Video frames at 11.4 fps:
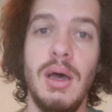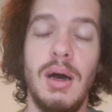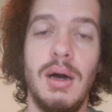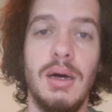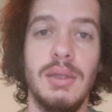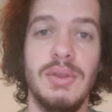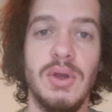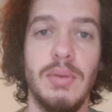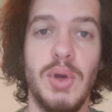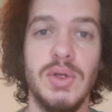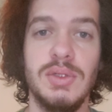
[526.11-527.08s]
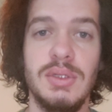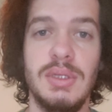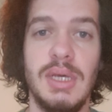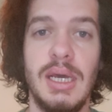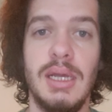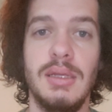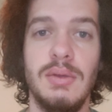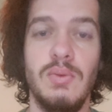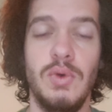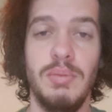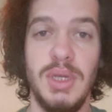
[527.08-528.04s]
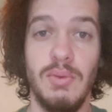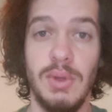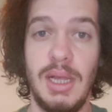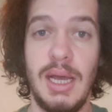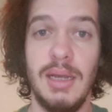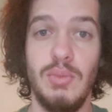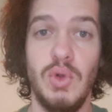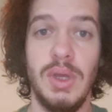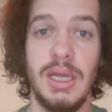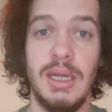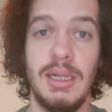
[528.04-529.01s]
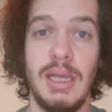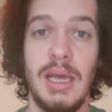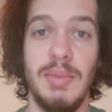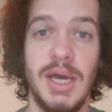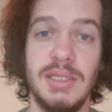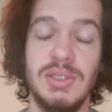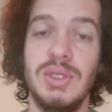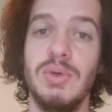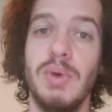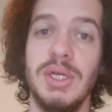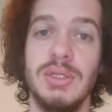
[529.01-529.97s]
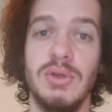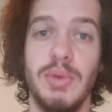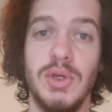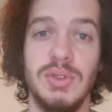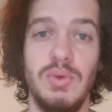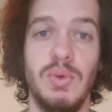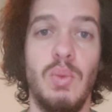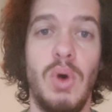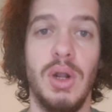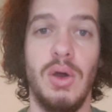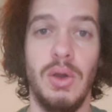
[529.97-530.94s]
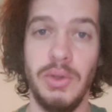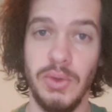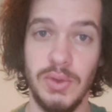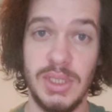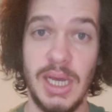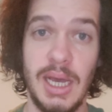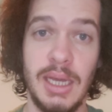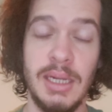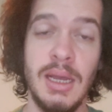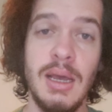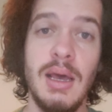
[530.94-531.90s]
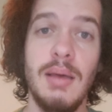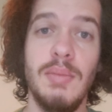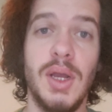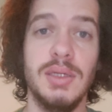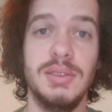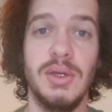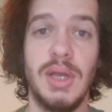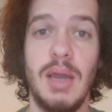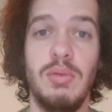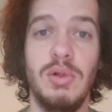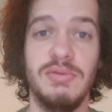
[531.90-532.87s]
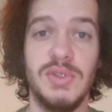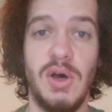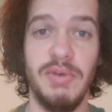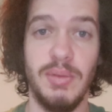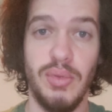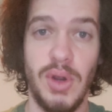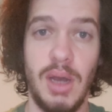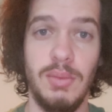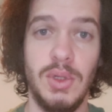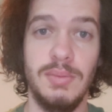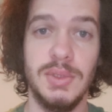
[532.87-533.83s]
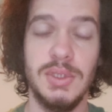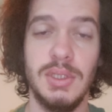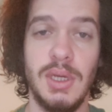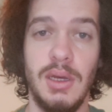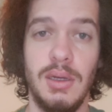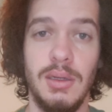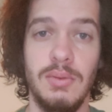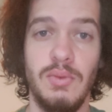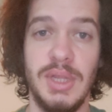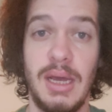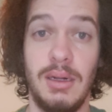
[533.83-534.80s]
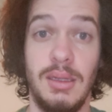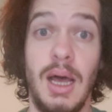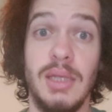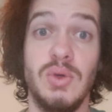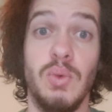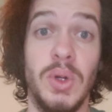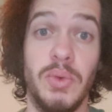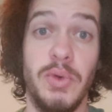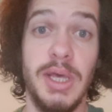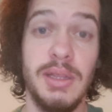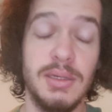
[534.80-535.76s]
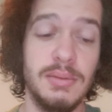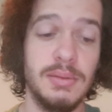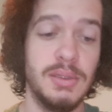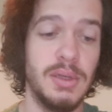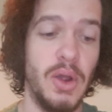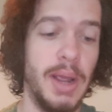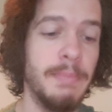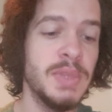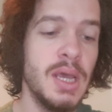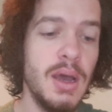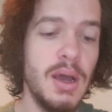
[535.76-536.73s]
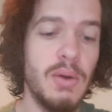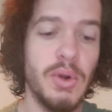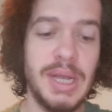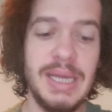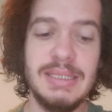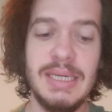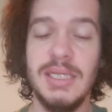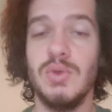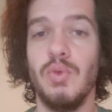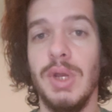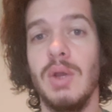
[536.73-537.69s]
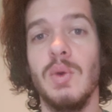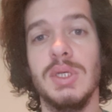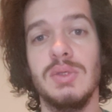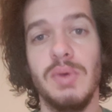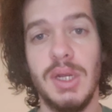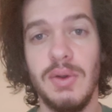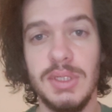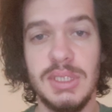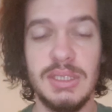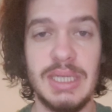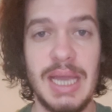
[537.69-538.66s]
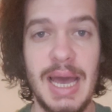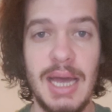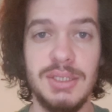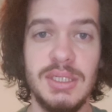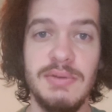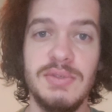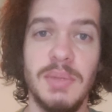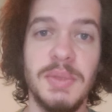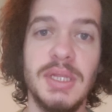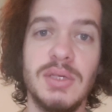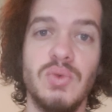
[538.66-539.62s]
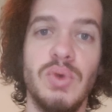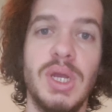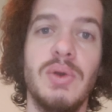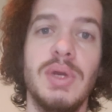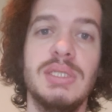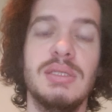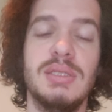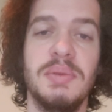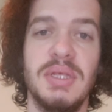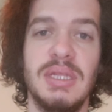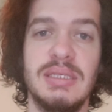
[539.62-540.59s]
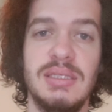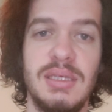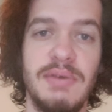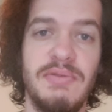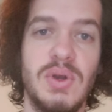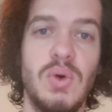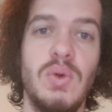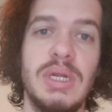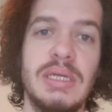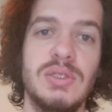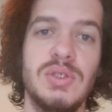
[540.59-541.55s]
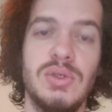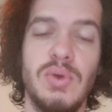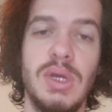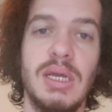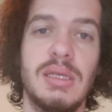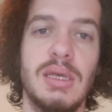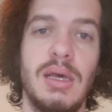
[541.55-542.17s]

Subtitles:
They're a person that would be reliable in a bad situation. They're a person you would want on your side because they're capable of solving problems without a lot to work with. All right. Word 18 is rigorous. Rigorous is an adjective. Something that's rigorous is something that's difficult, it's strict,